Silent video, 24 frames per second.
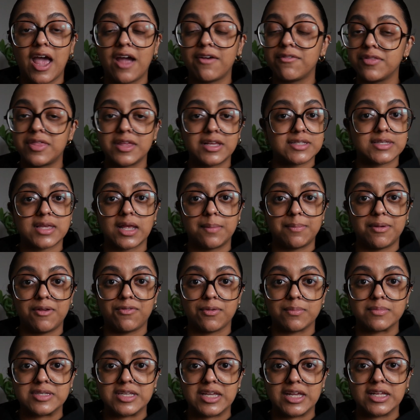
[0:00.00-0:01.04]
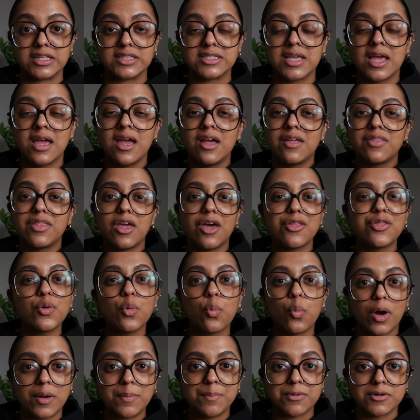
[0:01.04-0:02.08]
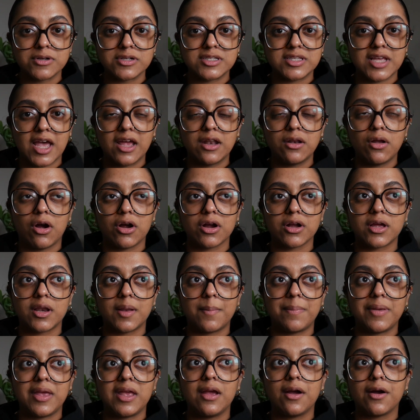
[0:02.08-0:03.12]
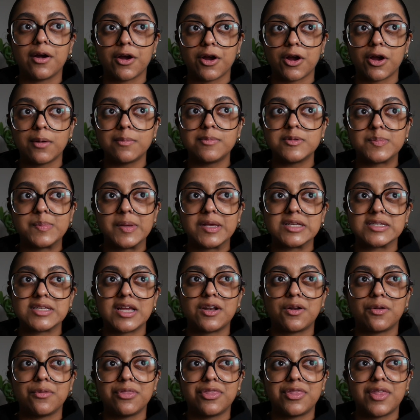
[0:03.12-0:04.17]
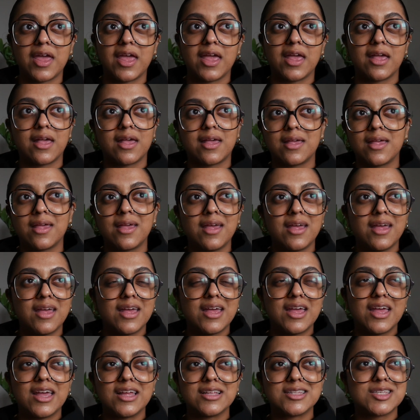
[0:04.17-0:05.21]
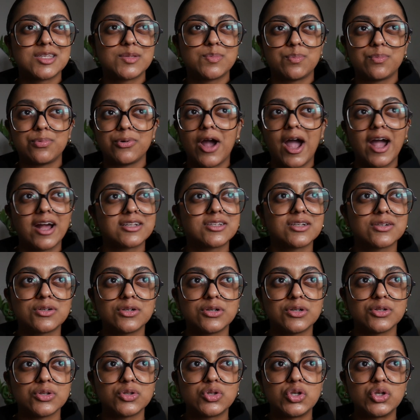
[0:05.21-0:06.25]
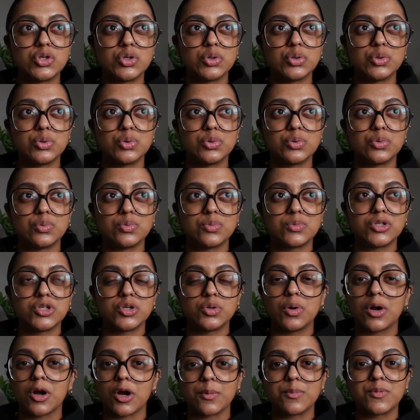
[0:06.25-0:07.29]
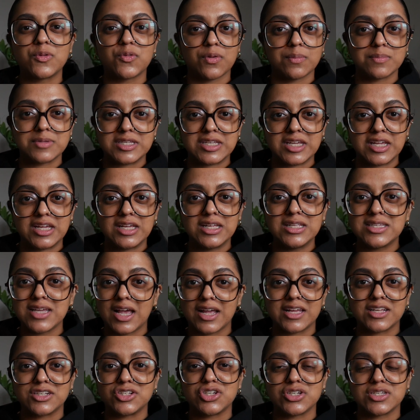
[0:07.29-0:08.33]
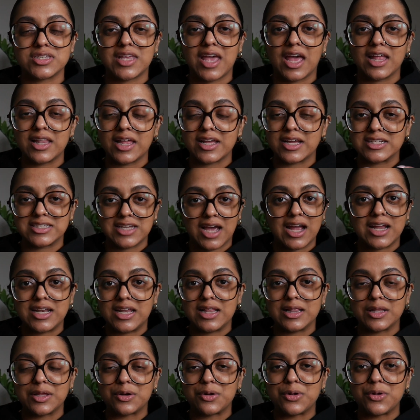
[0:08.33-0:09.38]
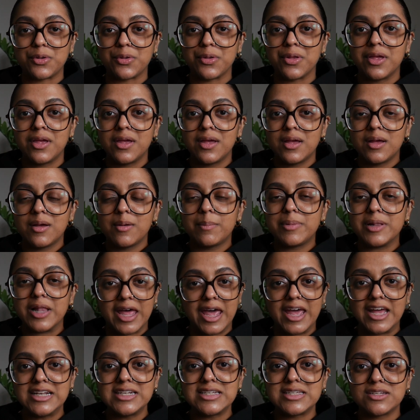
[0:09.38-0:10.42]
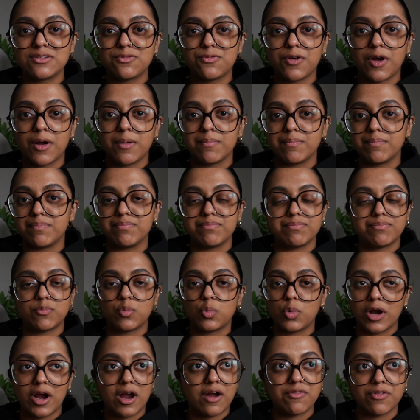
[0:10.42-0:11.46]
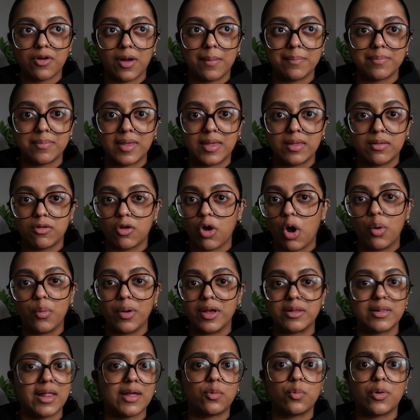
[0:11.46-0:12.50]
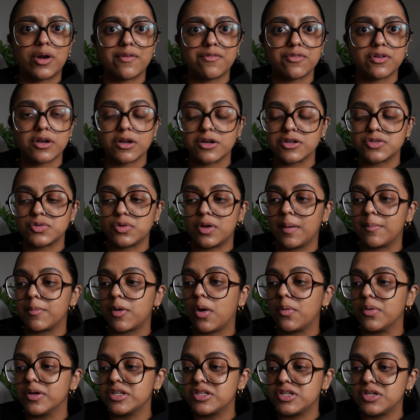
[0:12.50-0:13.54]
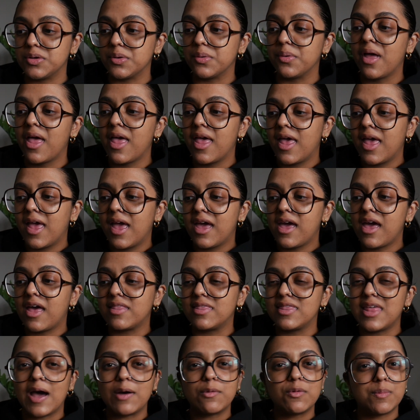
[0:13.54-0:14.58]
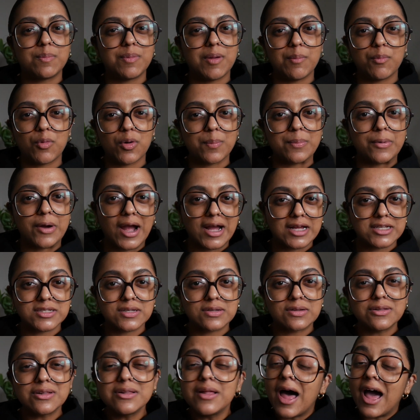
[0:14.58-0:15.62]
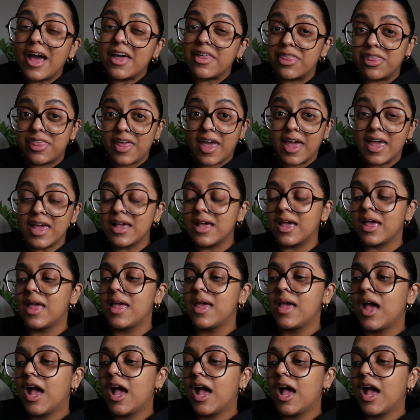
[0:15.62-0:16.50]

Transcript: Everything's gonna be from seeds. The other 1% are gonna be herbs, because I don't think it's practical to do herbs from seeds. I can just get like a tiny little plant from wherever I'm going, like whatever nursery I'm going to, and that would be more practical, I think.